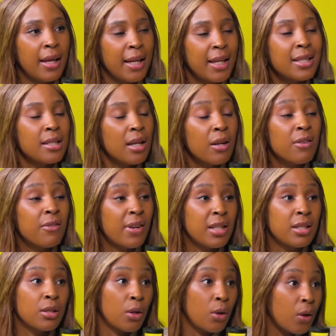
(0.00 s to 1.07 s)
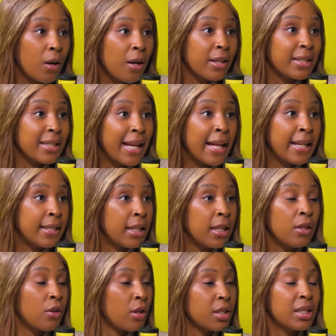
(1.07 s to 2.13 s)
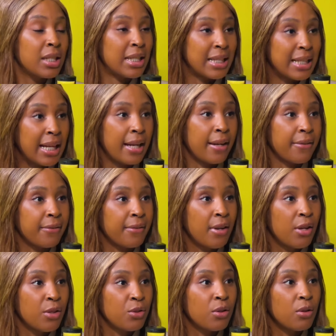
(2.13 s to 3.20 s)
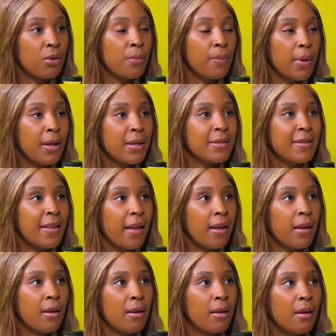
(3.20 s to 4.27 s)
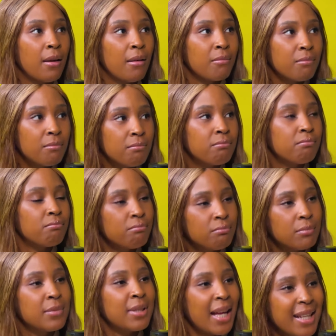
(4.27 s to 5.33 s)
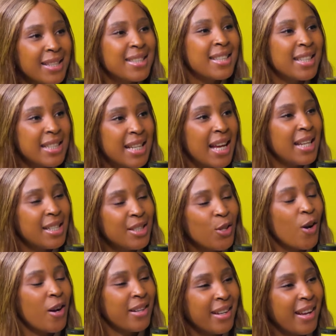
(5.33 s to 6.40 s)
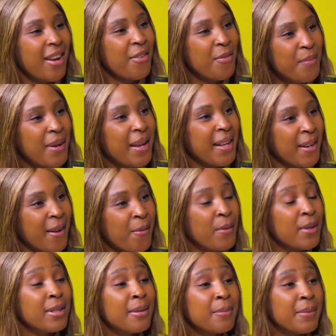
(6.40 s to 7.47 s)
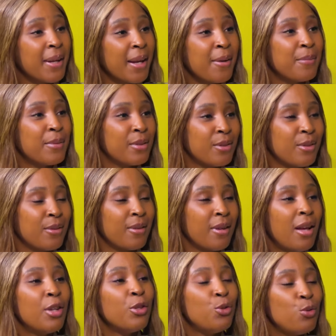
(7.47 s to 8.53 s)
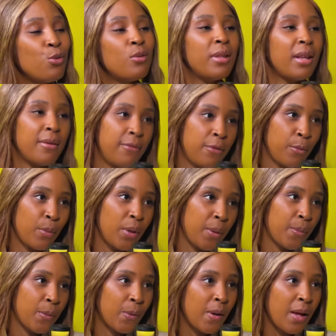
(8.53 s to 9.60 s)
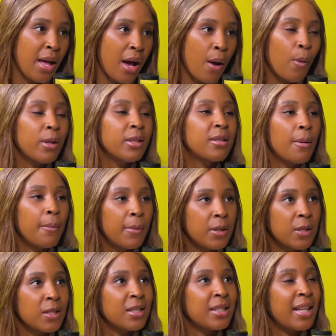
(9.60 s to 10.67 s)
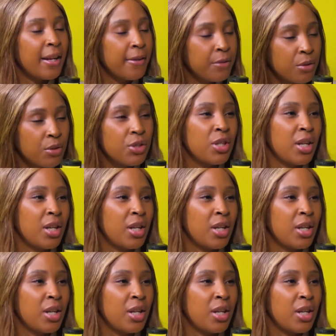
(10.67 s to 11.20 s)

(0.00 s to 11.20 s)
he sacrificed a lot and he mm. lost his life. Mm. So to me, it's like that's the talent God gave me, and I want to be able to do that for people. I mm. want somebody's life to